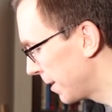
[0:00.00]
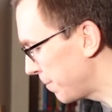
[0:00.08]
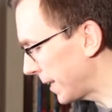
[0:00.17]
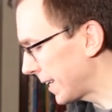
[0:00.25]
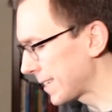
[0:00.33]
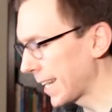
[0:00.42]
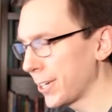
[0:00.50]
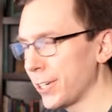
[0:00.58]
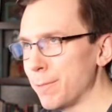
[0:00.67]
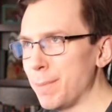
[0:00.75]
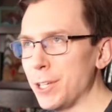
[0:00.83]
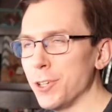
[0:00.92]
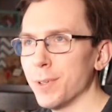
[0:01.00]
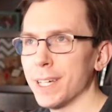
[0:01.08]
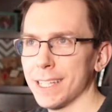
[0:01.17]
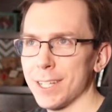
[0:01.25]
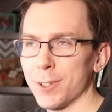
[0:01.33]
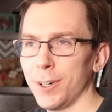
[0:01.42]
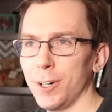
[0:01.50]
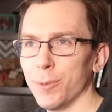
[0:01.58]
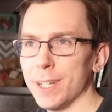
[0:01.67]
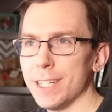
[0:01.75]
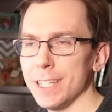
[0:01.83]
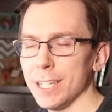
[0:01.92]
because I could be doing this all
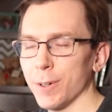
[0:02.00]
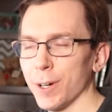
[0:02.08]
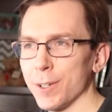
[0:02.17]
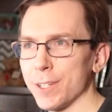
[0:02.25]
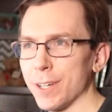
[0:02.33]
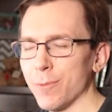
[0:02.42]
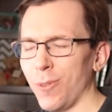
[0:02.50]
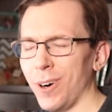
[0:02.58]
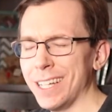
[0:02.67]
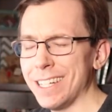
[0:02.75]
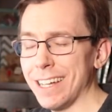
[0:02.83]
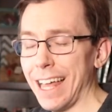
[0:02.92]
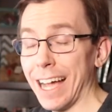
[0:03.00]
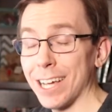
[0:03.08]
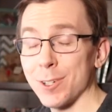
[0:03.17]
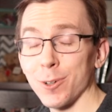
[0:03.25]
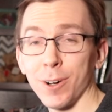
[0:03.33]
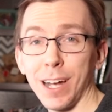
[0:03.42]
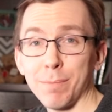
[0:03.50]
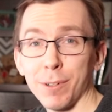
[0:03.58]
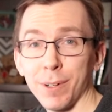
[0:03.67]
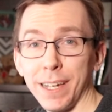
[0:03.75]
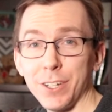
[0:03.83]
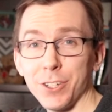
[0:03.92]
with zeros and ones and XOR
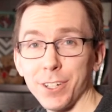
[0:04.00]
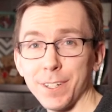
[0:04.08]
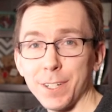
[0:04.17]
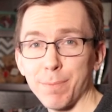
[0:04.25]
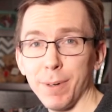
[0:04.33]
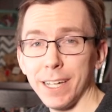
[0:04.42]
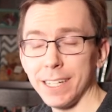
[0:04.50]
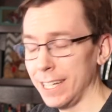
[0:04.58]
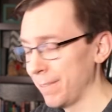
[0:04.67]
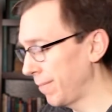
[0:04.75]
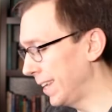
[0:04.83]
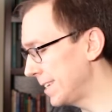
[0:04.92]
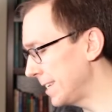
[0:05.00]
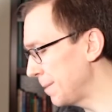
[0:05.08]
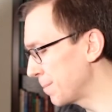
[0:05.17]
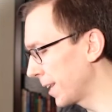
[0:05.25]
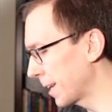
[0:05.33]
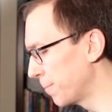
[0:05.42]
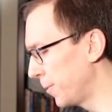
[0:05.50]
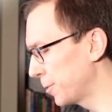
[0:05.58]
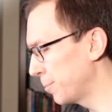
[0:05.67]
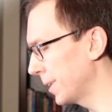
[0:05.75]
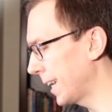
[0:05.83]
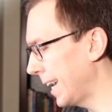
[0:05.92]
operations, but it seemed like
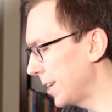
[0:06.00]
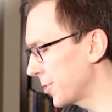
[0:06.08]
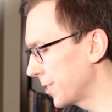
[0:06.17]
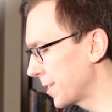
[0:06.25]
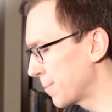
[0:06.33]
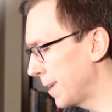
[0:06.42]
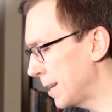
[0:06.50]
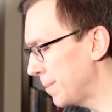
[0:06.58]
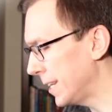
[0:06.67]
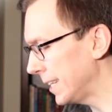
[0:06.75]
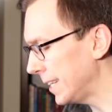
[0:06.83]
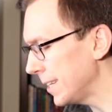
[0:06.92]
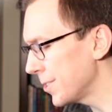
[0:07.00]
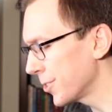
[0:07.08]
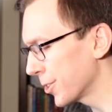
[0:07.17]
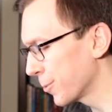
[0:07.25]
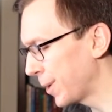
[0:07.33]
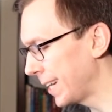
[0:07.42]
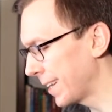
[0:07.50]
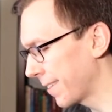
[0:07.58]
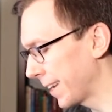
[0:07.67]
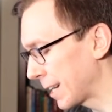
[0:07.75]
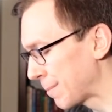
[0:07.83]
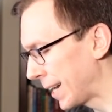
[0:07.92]
multiplication is maybe an easier way to
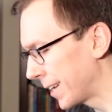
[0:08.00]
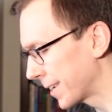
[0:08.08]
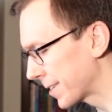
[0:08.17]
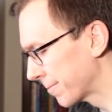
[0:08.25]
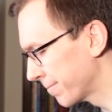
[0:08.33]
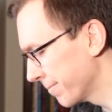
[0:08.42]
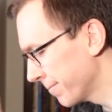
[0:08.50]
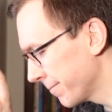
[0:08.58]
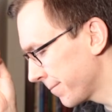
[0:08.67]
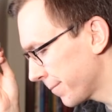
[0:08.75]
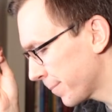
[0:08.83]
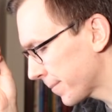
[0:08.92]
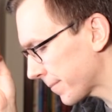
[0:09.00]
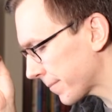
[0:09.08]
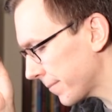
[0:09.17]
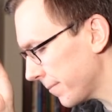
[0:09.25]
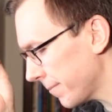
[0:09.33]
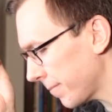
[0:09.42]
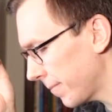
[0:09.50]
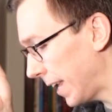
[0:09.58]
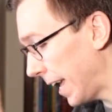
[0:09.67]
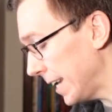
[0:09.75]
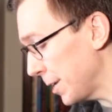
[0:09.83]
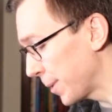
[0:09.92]
think about it.
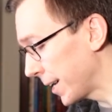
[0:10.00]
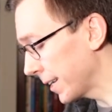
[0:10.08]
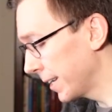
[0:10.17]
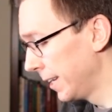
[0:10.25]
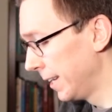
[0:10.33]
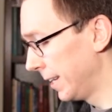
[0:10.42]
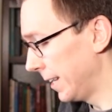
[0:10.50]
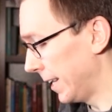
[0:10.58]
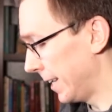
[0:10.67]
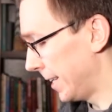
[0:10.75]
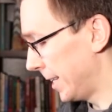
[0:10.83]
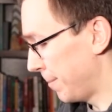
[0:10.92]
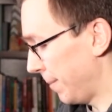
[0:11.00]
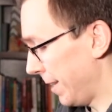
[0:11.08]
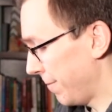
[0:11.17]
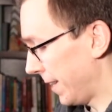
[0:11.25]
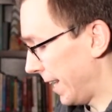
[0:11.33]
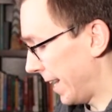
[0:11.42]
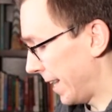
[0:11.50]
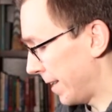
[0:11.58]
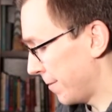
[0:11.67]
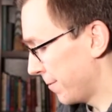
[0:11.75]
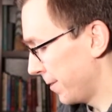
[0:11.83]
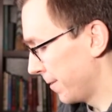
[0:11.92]
Anyway, if I
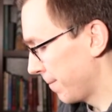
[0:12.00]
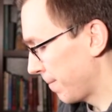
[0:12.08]
have,